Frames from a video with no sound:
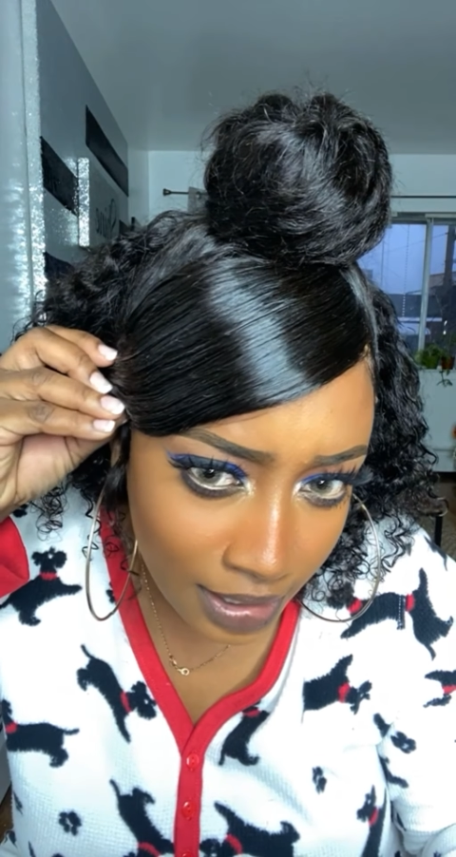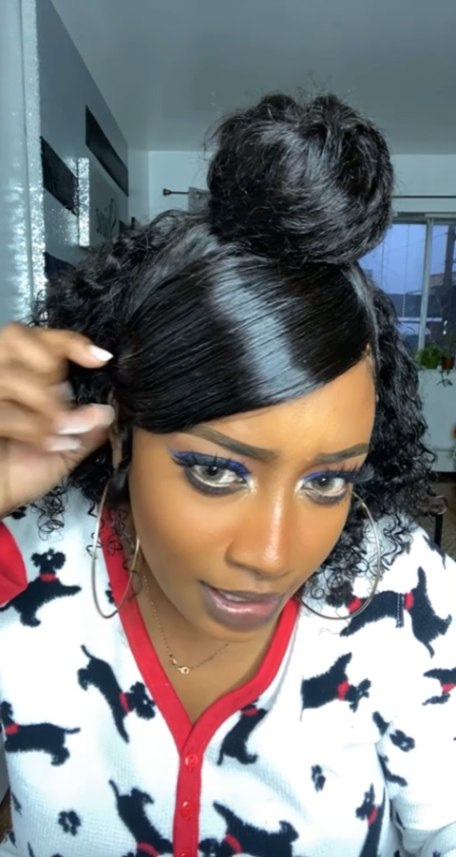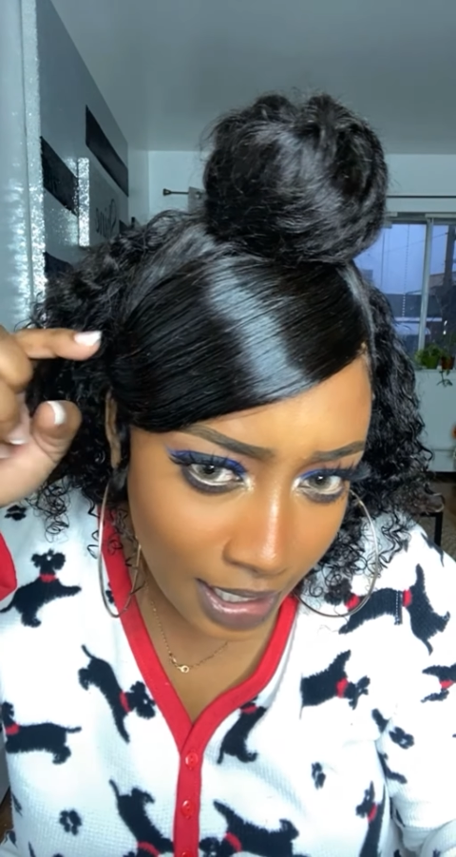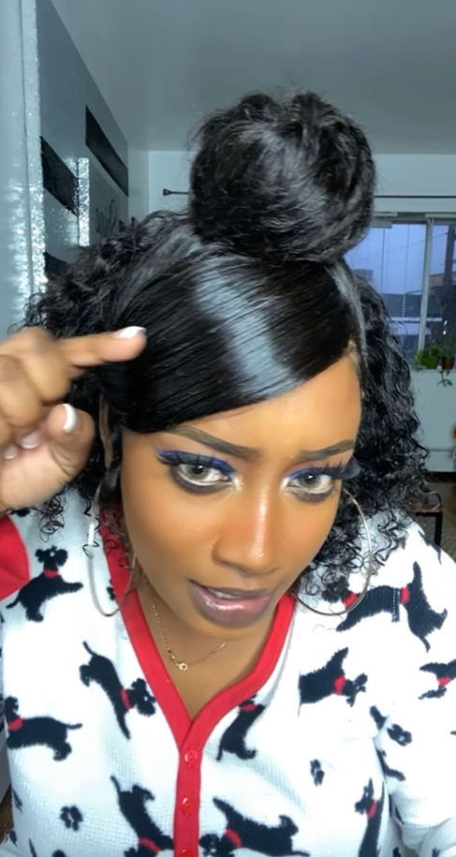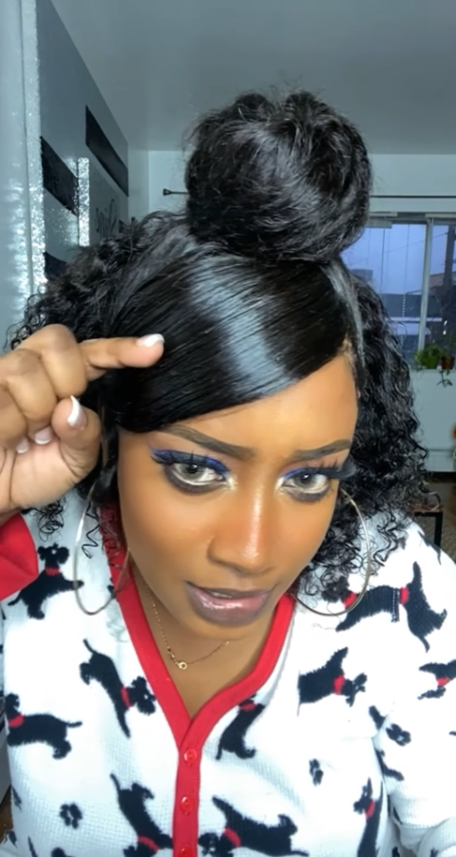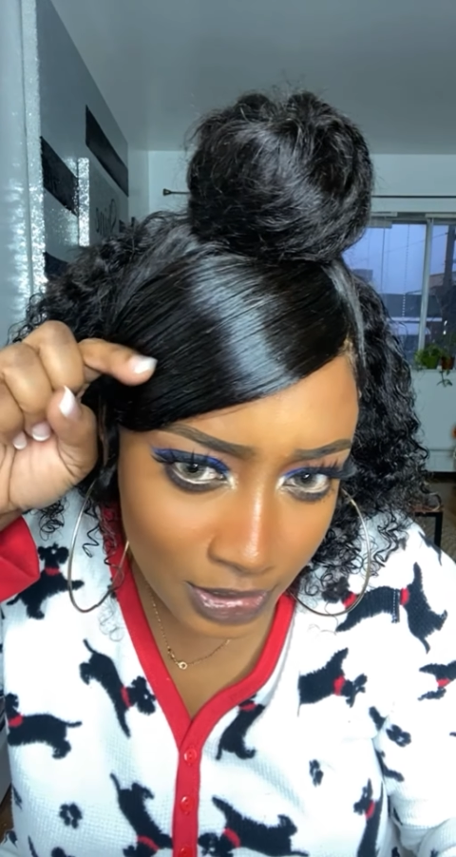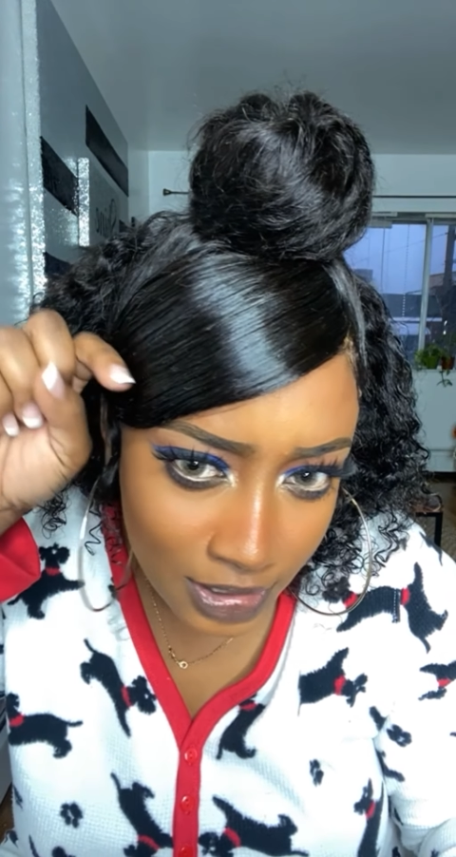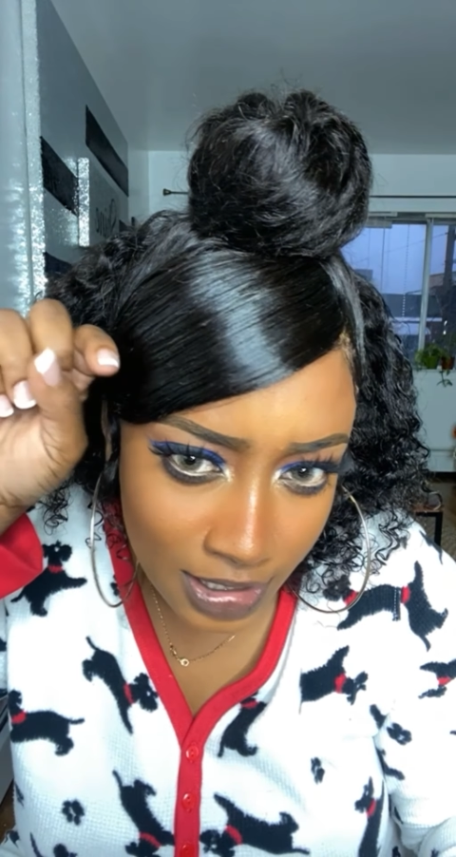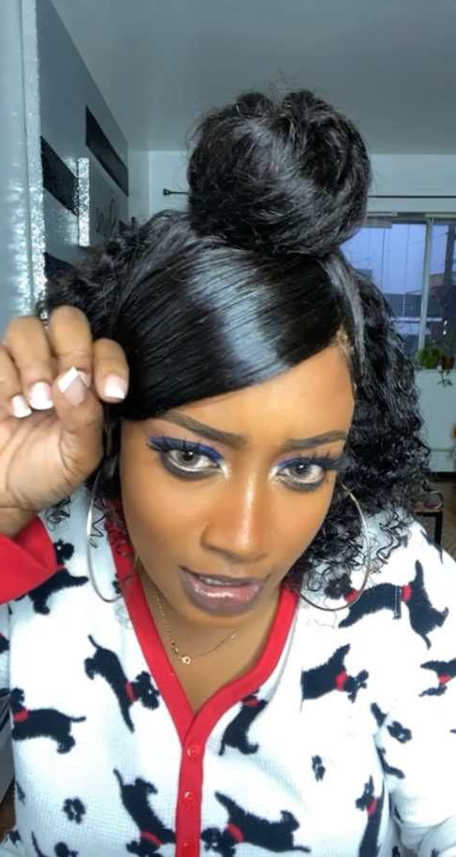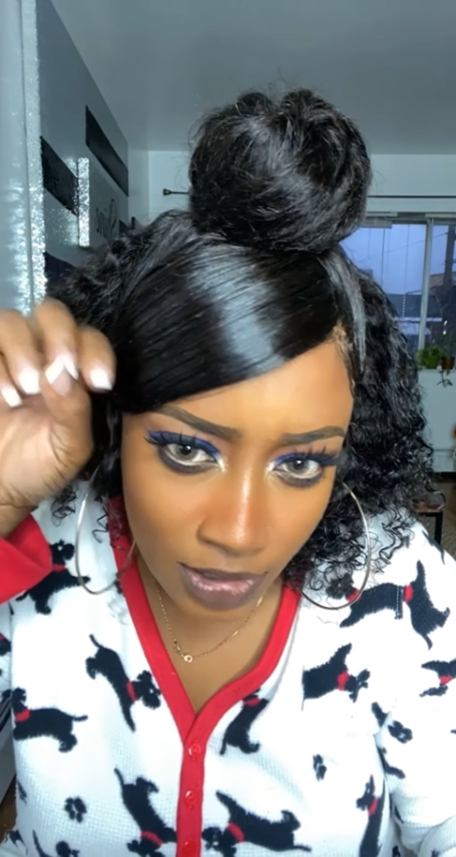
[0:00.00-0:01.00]
it kind of turned
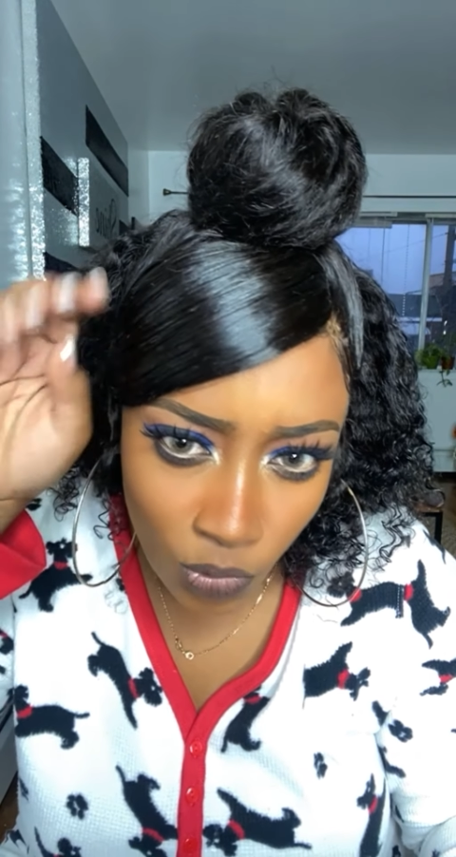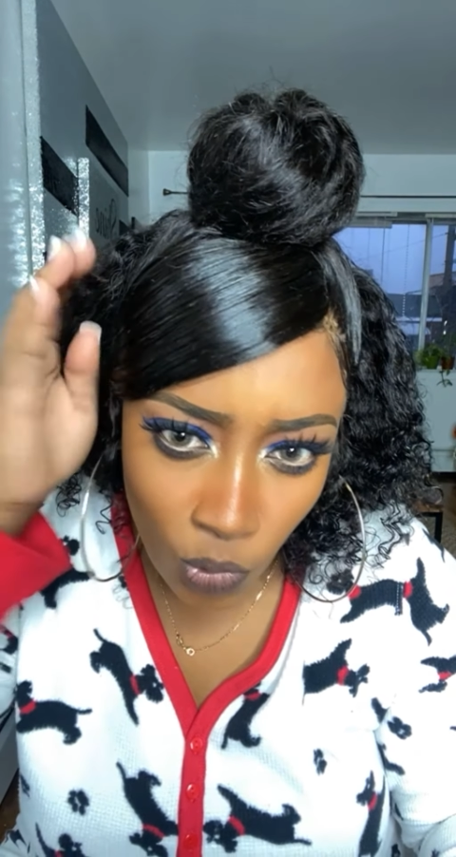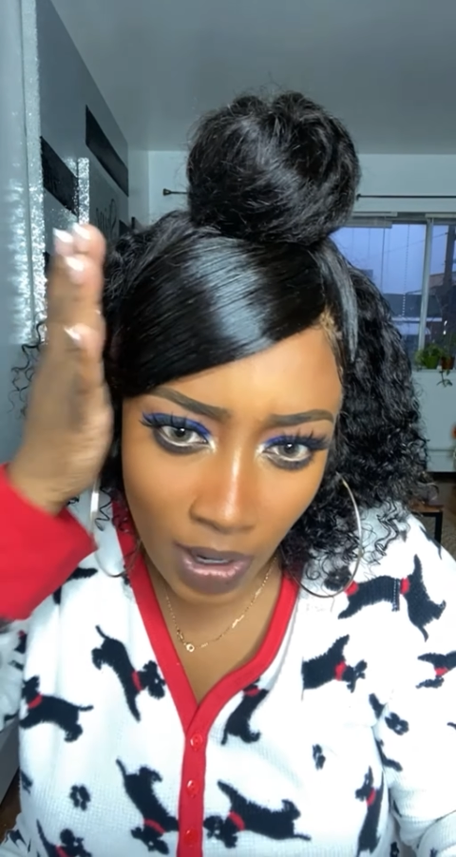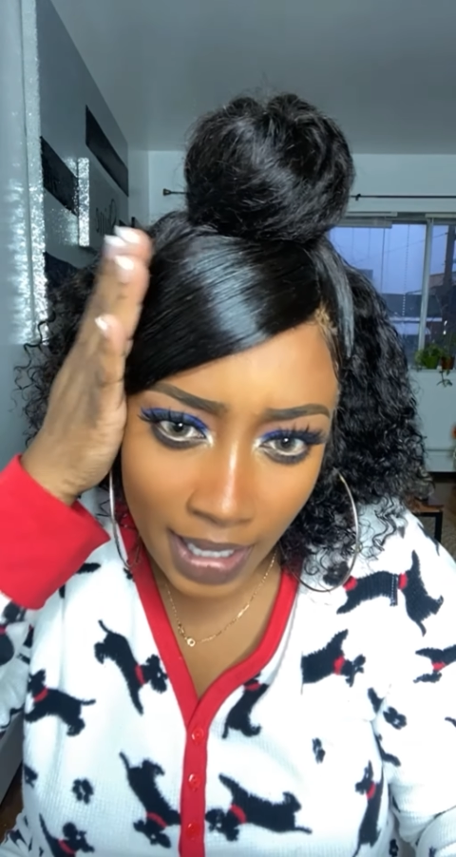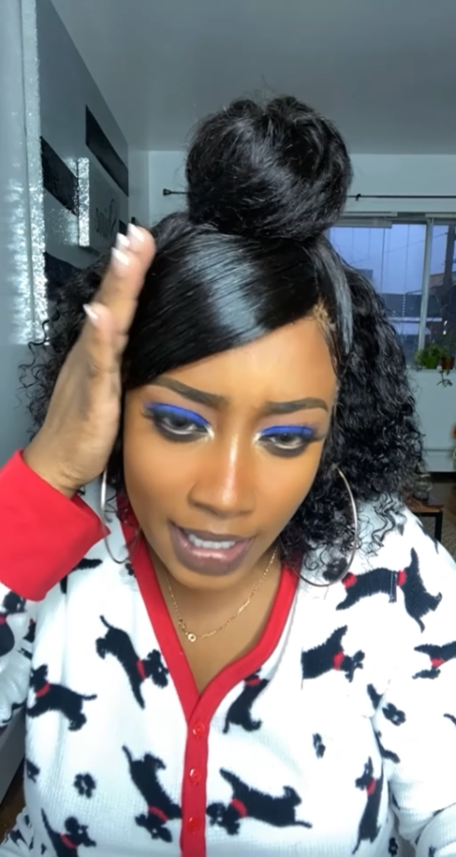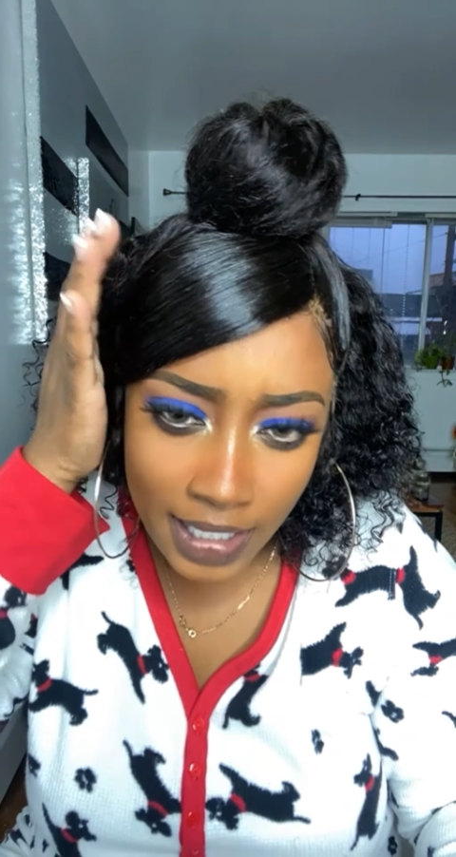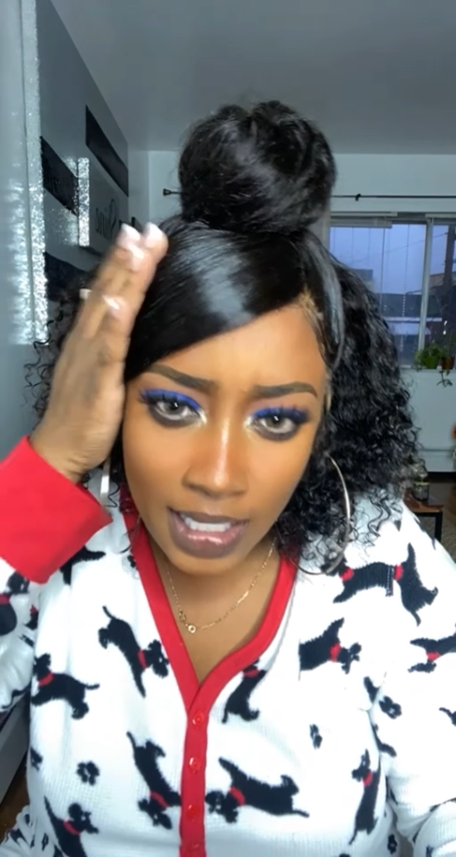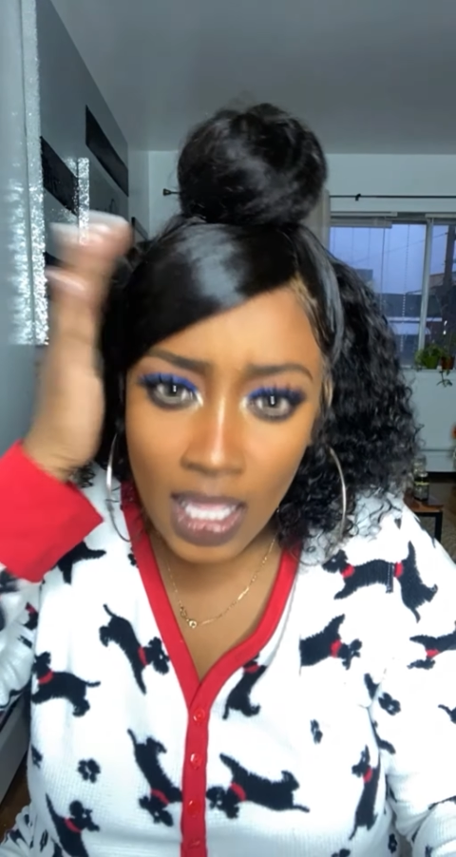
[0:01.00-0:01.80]
it a little white.